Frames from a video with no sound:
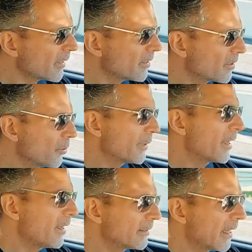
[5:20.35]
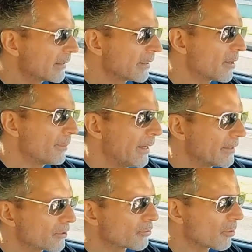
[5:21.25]
So we contacted our paint
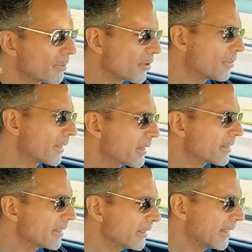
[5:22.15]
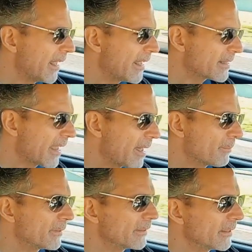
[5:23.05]
distributor, because it has
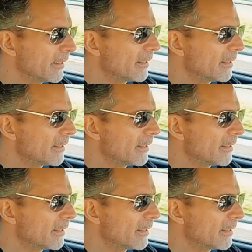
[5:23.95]
happened